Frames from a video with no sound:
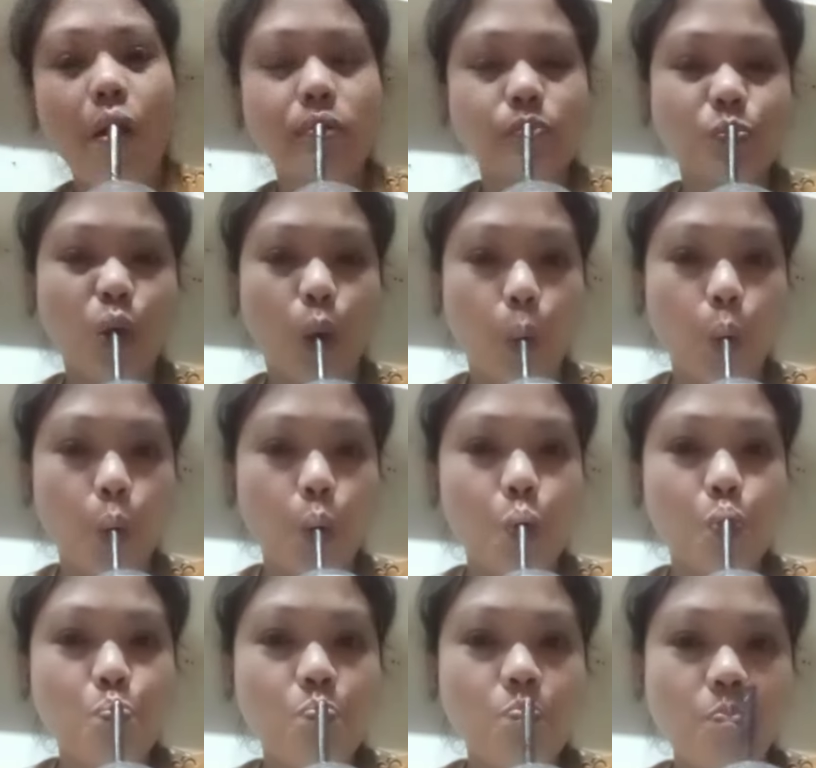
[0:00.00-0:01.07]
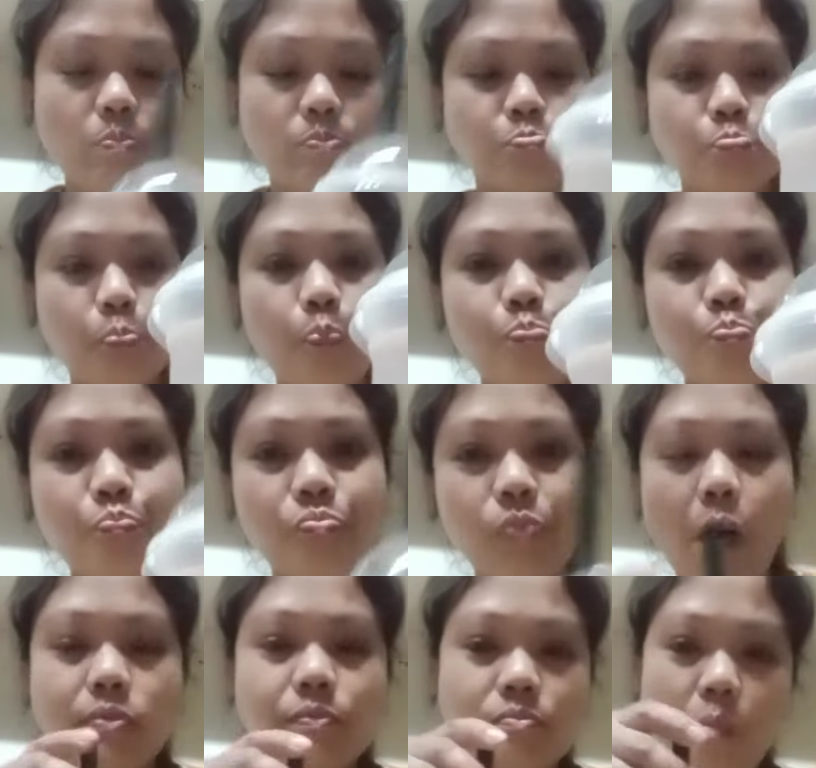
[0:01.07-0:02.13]
guys, maybe March, o
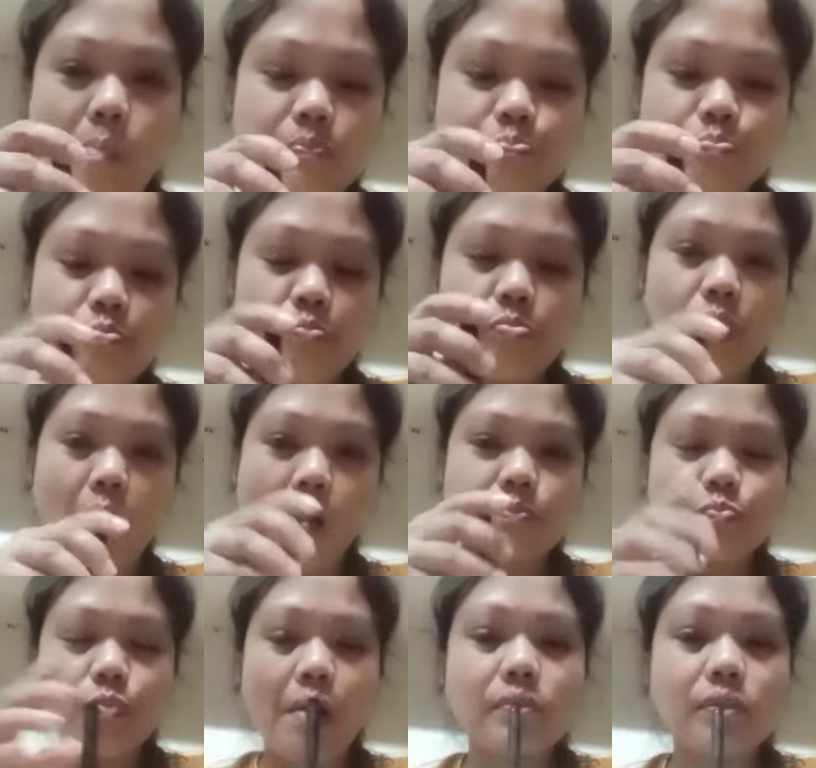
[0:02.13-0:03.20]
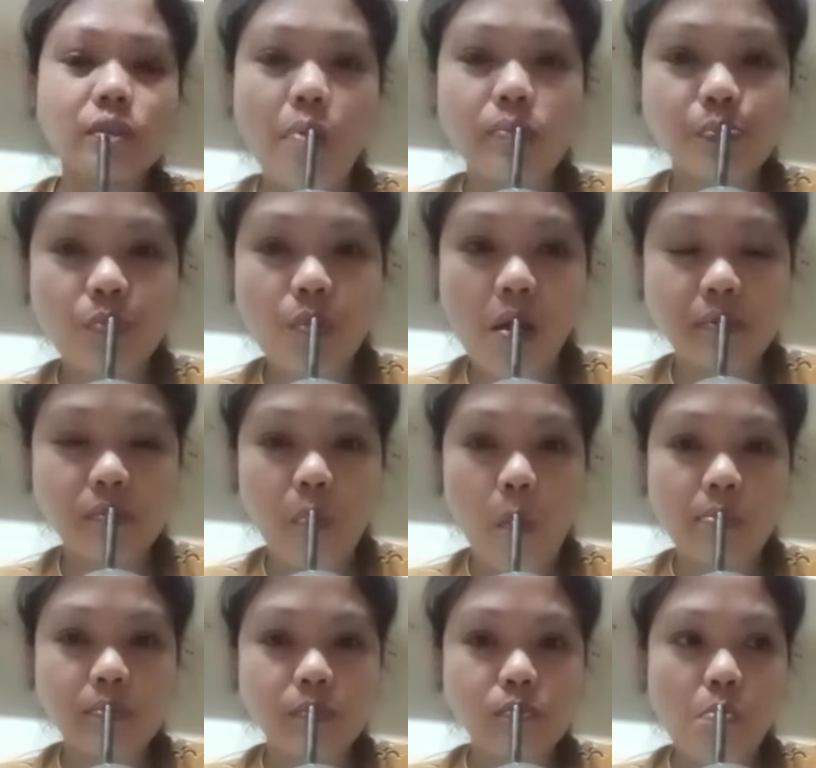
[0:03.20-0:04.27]
bag, start sa klase, nag-stock food ko
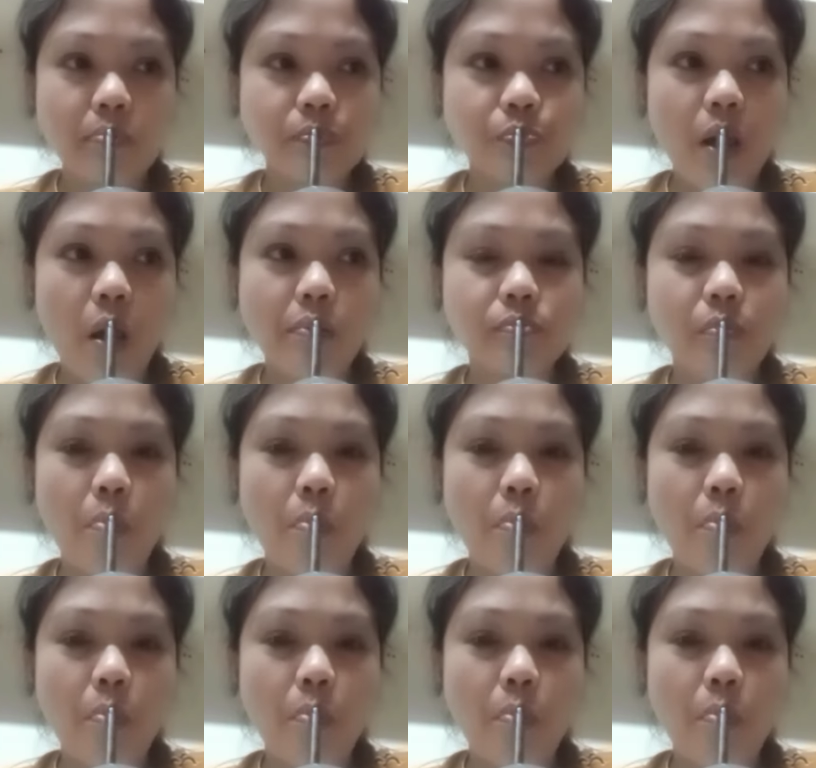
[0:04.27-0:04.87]
guys.